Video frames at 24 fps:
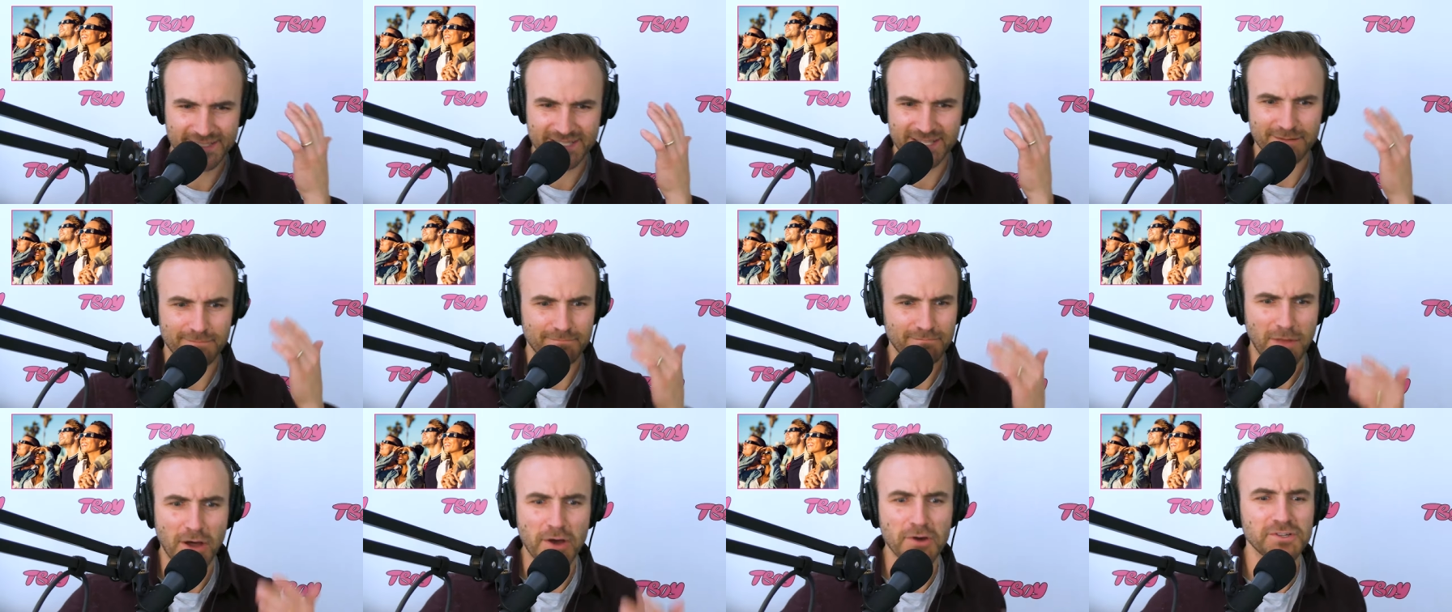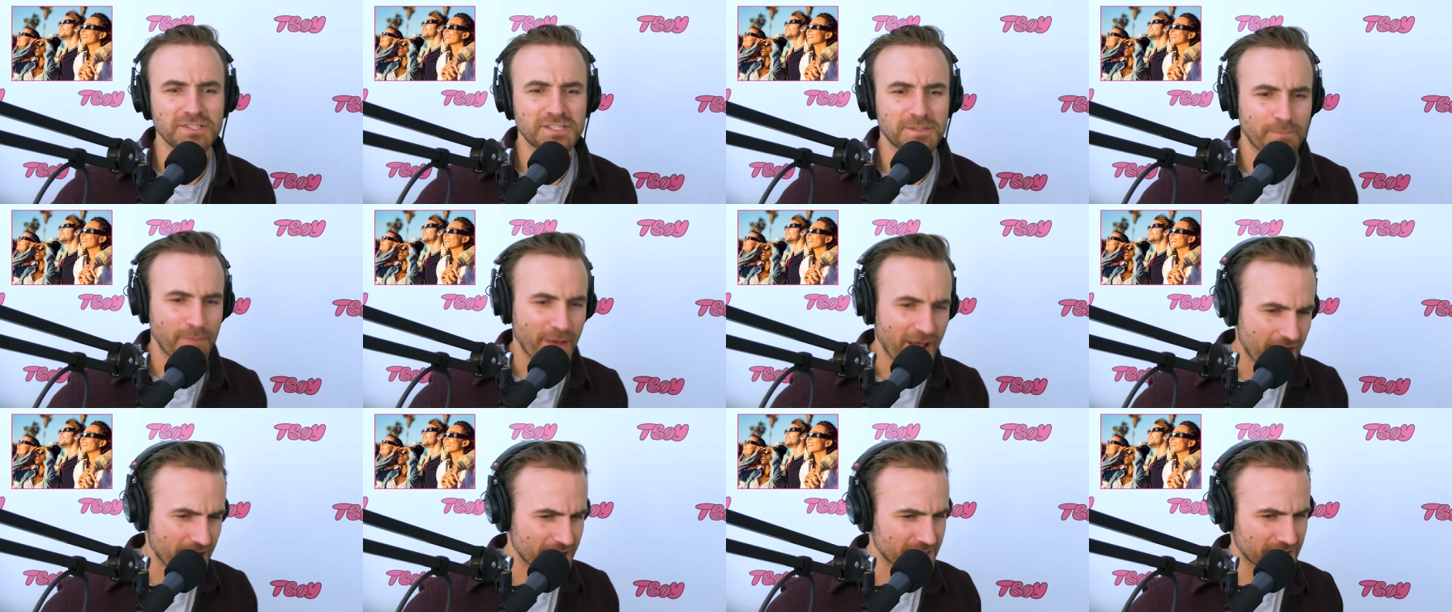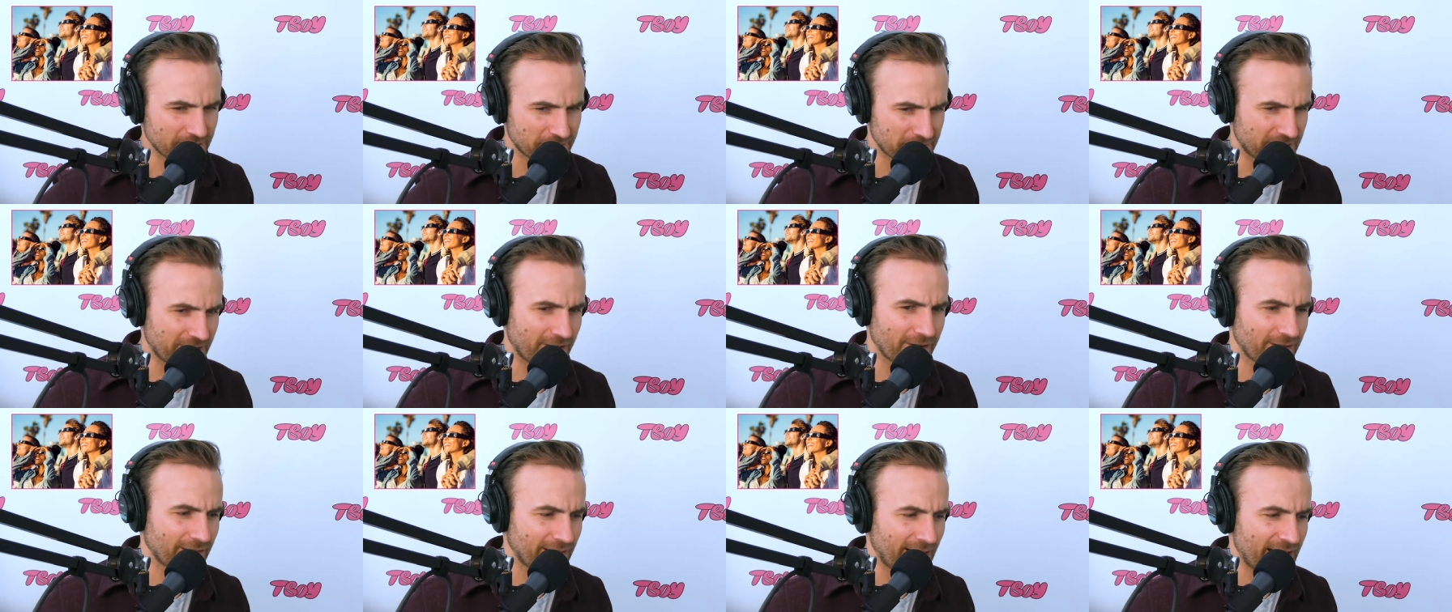the most pairs of
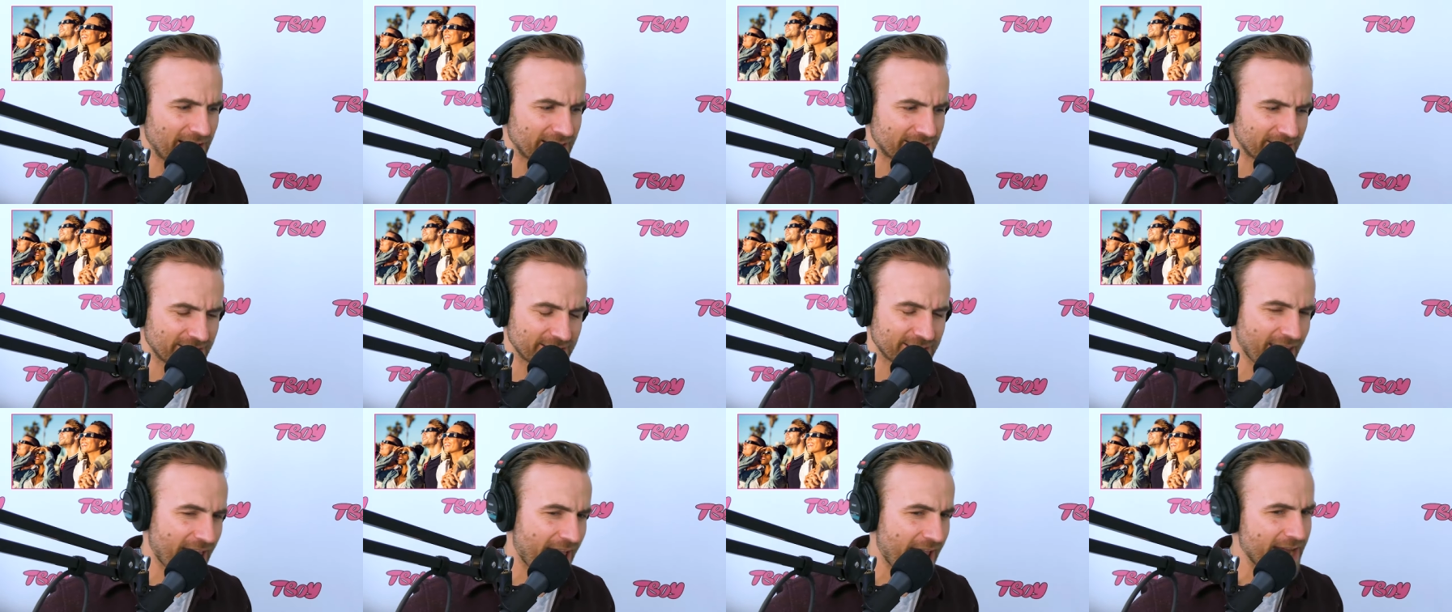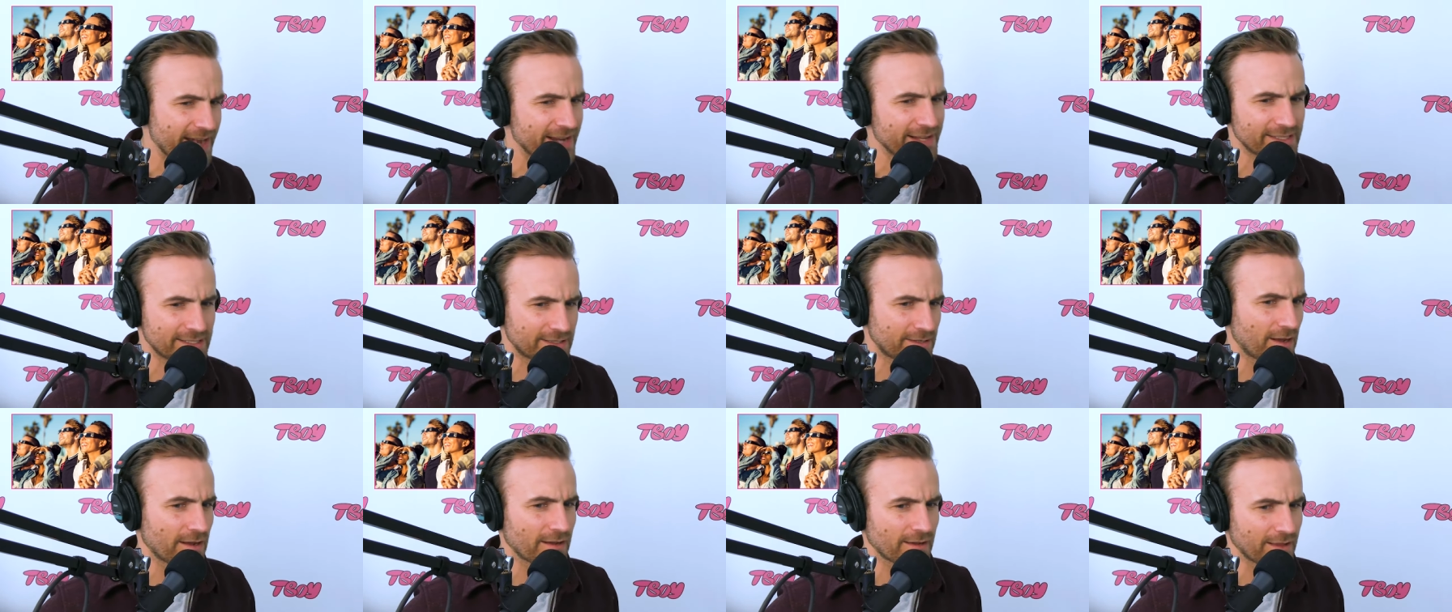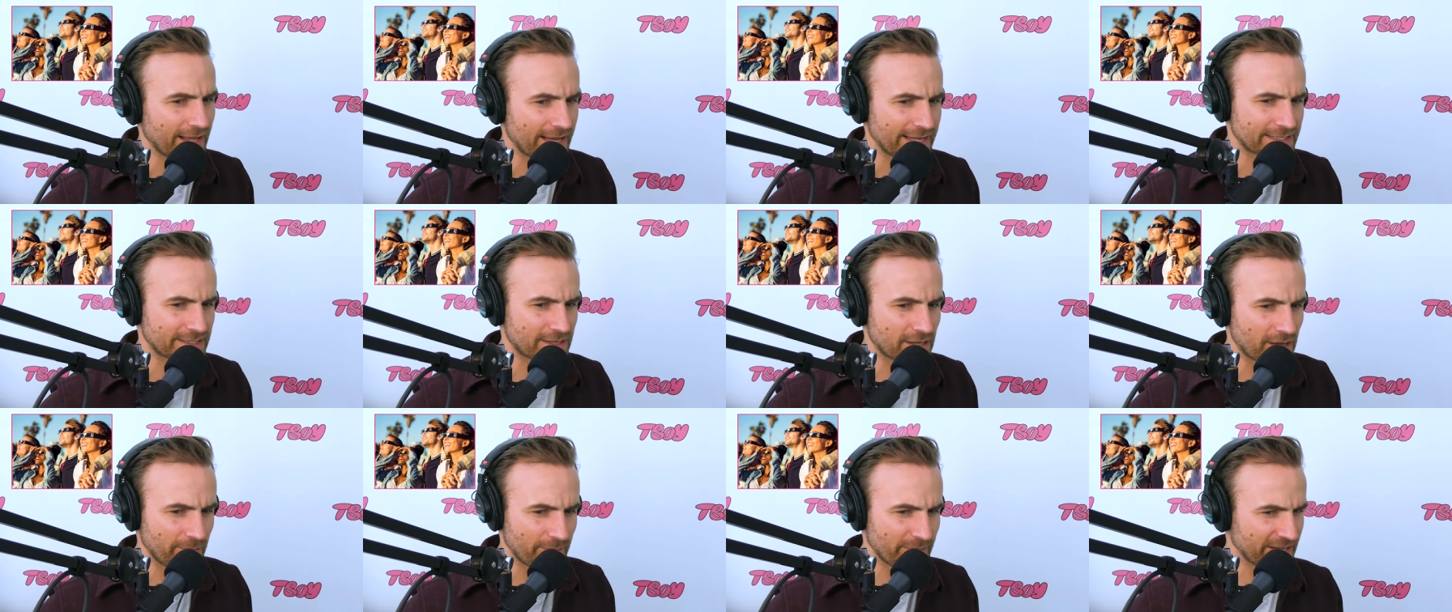sunglasses any sunglass
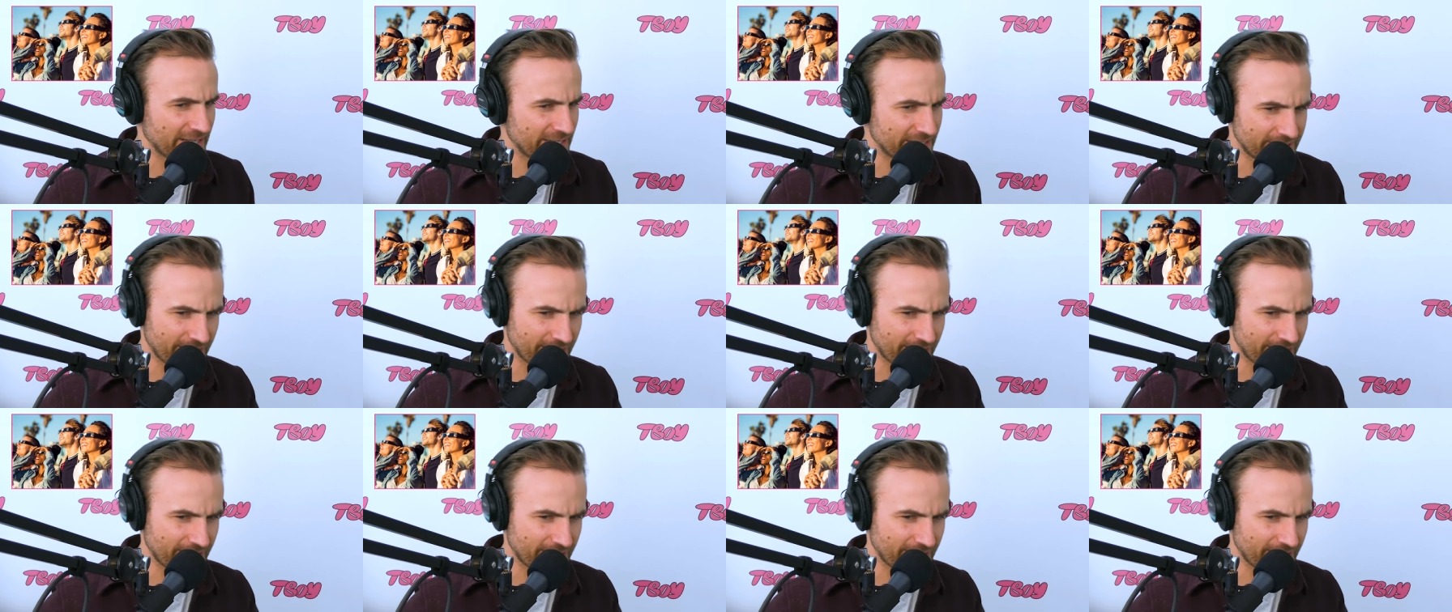company has